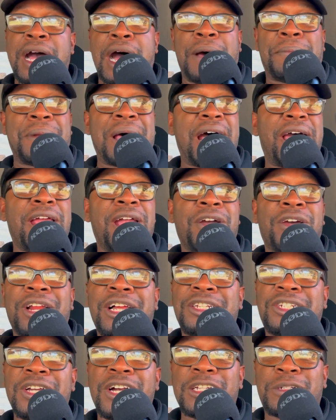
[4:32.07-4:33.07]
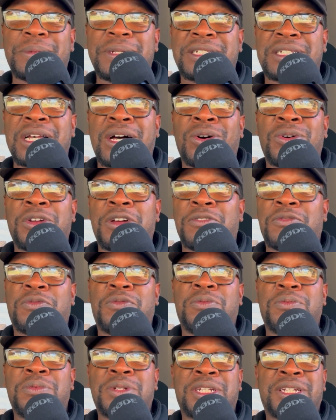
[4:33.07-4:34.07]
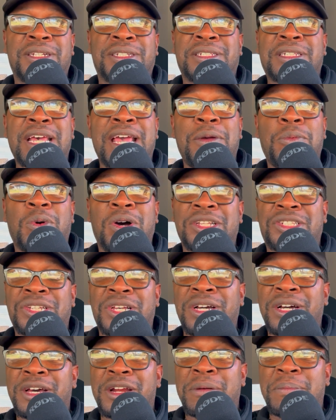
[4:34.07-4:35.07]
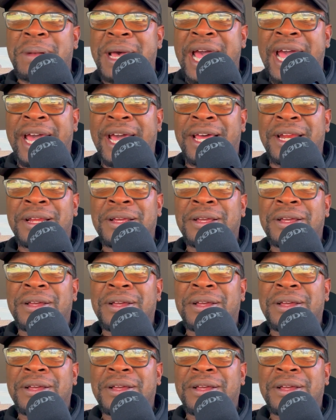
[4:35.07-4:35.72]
I'm not here in a judgment zone of to say what's good or bad.